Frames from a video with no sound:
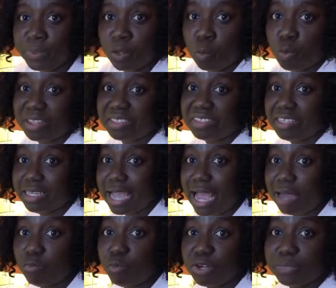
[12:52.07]
with
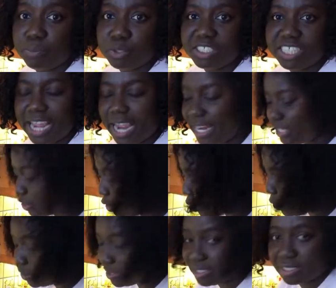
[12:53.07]
yam, with
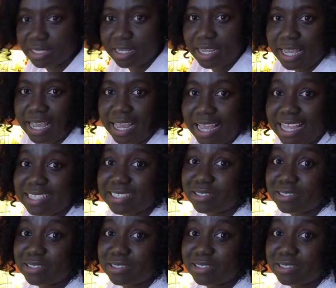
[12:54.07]
potatoes. It's